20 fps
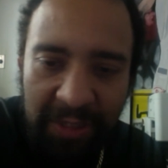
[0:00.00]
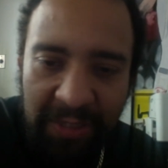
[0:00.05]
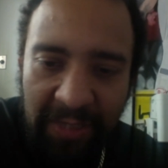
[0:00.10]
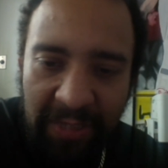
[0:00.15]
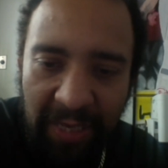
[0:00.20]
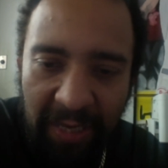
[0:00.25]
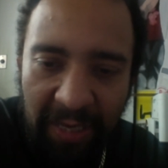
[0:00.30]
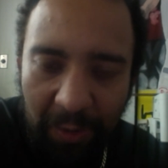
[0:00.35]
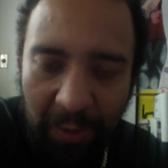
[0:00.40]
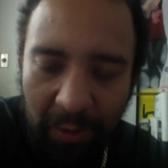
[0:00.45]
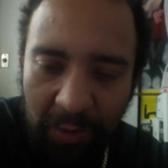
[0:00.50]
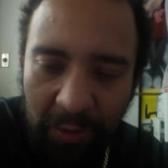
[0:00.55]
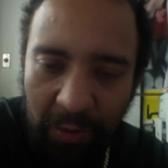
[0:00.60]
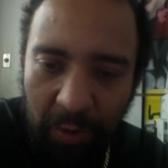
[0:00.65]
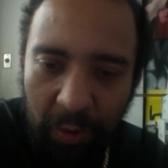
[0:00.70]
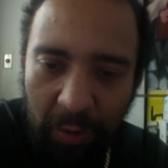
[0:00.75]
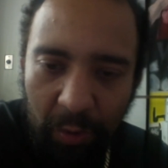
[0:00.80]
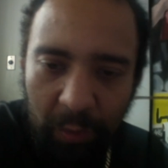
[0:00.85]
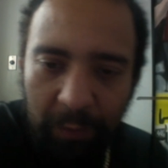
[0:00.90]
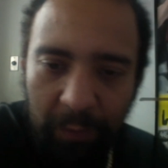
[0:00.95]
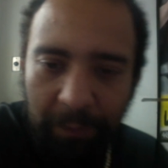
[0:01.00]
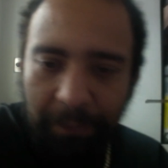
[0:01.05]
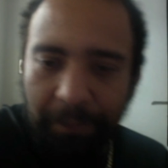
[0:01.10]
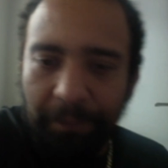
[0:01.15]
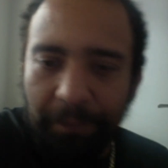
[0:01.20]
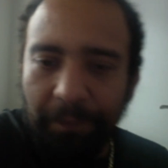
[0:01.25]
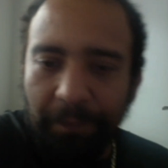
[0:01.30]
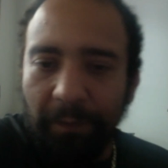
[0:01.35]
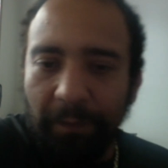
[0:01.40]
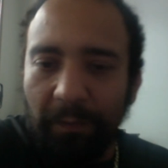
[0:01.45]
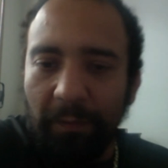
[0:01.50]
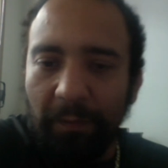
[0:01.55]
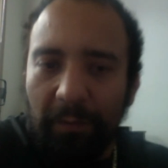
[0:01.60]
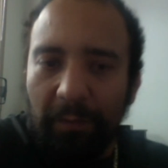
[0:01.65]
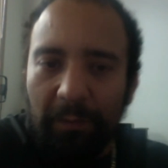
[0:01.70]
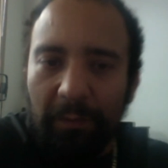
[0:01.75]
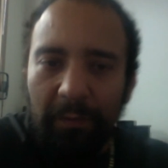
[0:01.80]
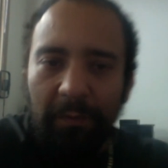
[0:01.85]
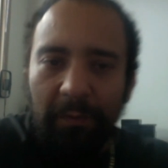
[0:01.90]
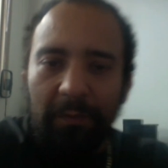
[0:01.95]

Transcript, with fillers: ten years old. Oh, nice.